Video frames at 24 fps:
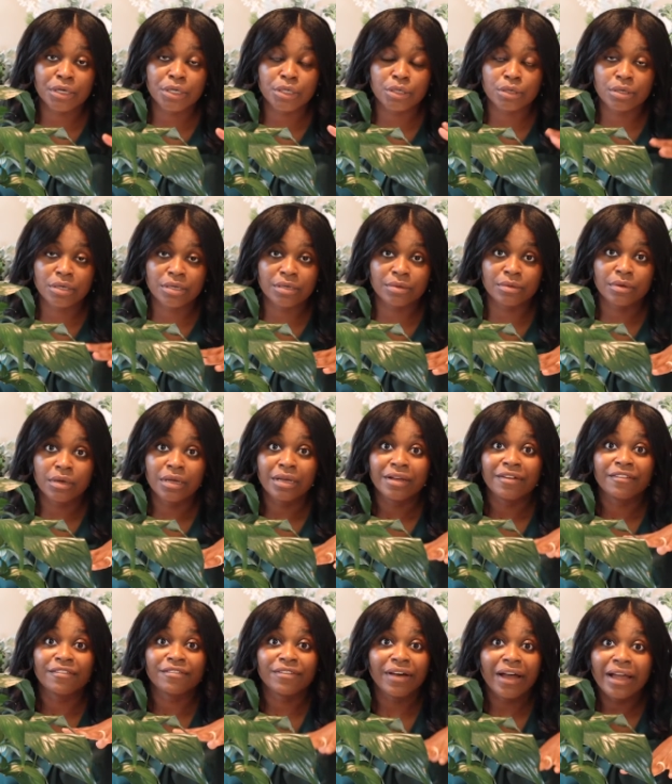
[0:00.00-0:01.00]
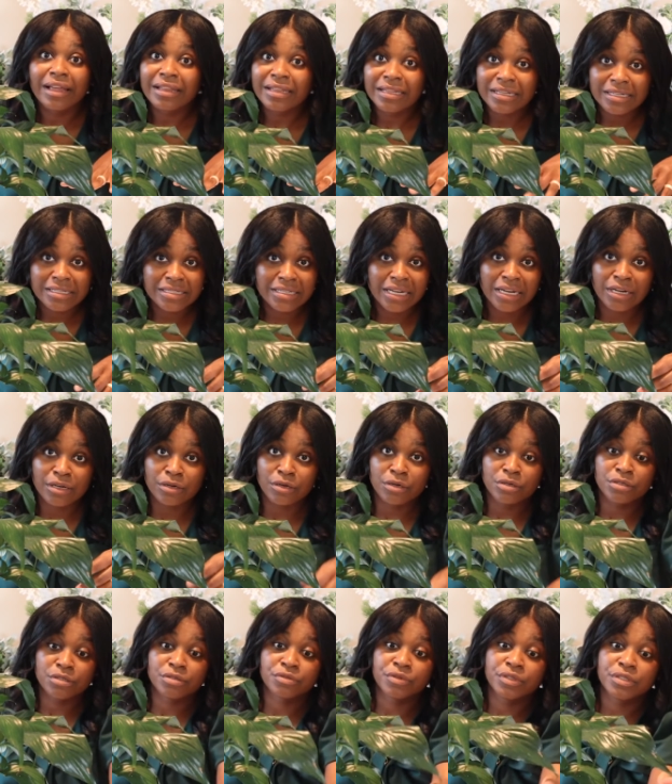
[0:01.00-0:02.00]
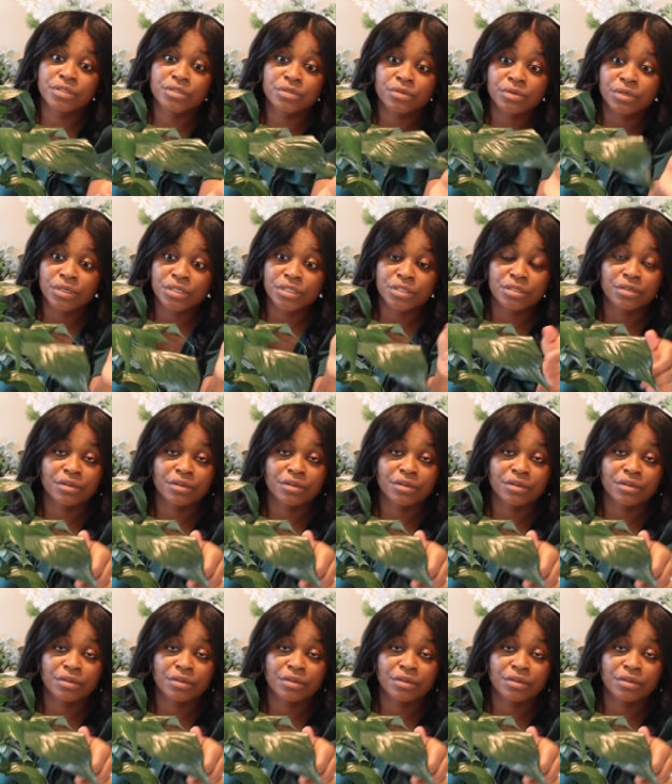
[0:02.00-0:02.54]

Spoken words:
you can find these at grocery stores.